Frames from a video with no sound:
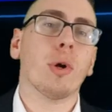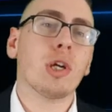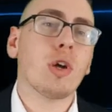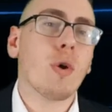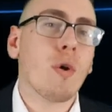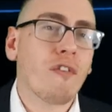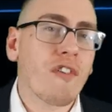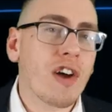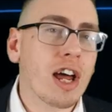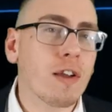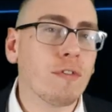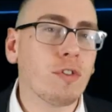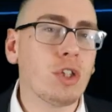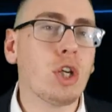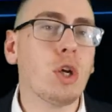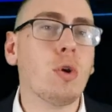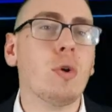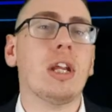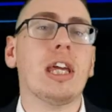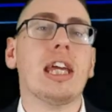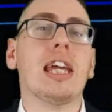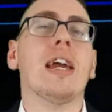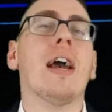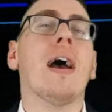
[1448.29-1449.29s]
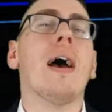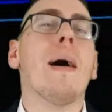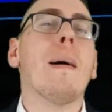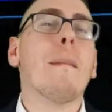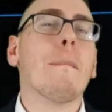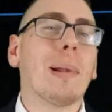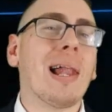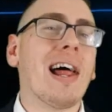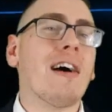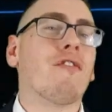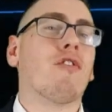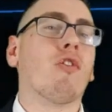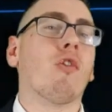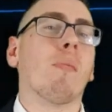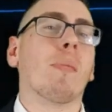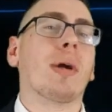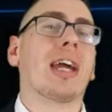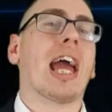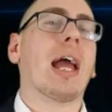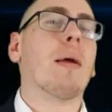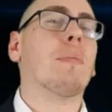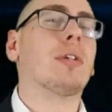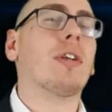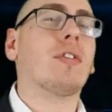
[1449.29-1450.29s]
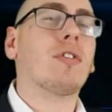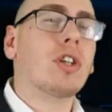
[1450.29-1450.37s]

Are you a fan of 2D platformer games?